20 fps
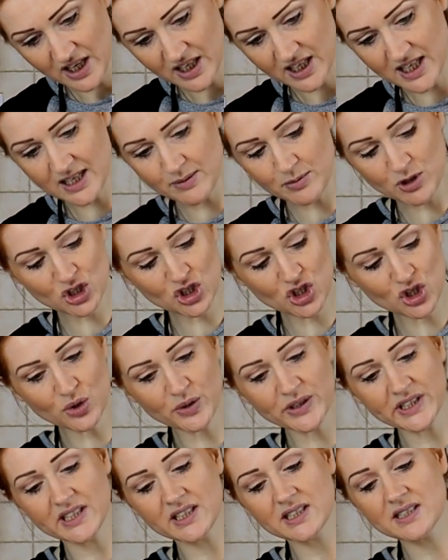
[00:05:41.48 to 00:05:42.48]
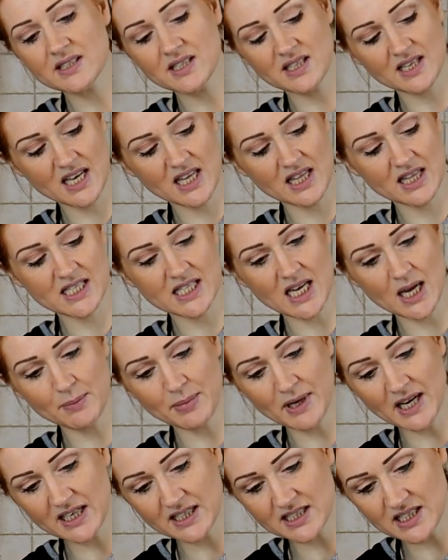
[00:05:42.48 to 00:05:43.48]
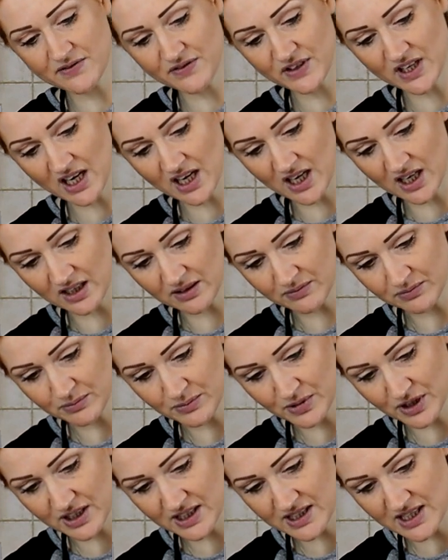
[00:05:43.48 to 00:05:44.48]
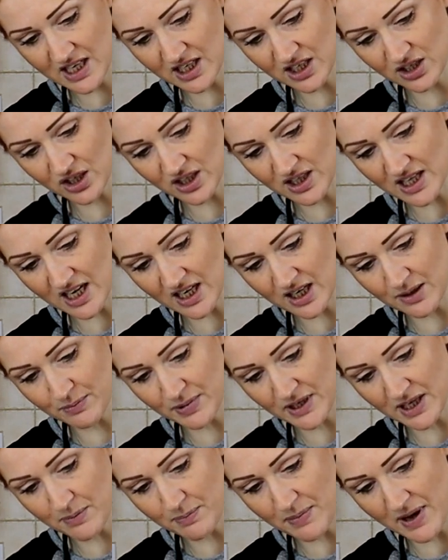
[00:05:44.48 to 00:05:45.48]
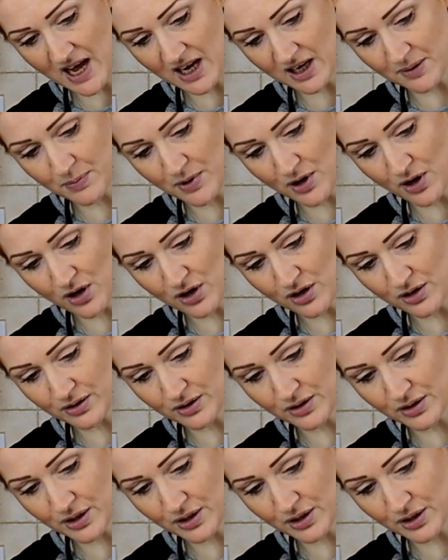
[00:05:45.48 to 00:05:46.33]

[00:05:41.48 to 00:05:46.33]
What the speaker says: Keep your joins in the same place if you can, because then that can be your back part.